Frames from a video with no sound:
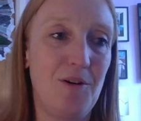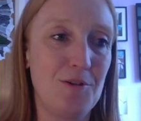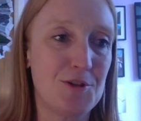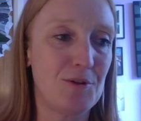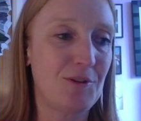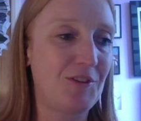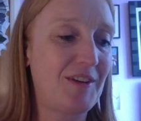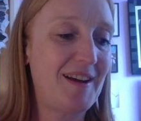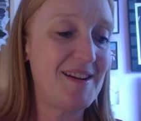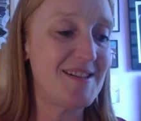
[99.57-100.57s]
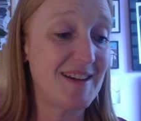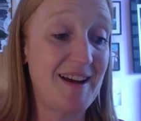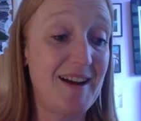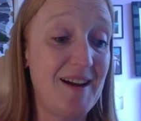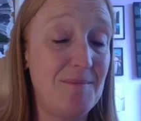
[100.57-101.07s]
All jokes aside,
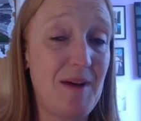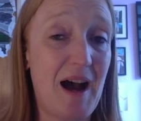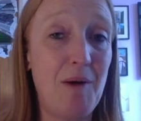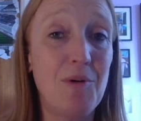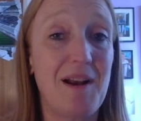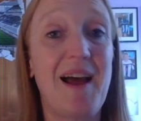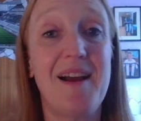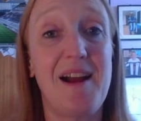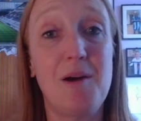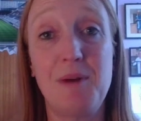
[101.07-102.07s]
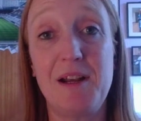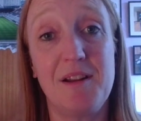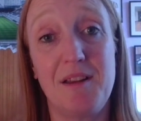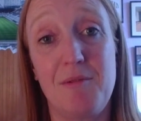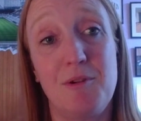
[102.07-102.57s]
I won't lie, I went
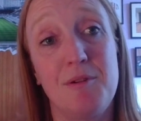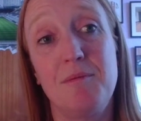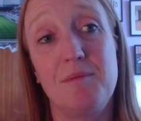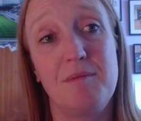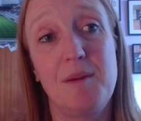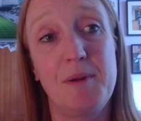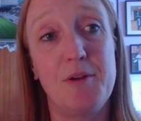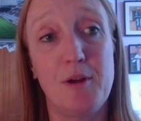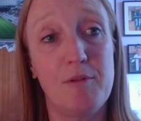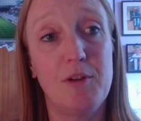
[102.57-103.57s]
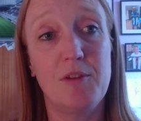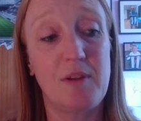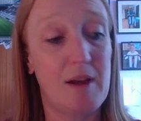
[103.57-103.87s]
into that one a bit nervous.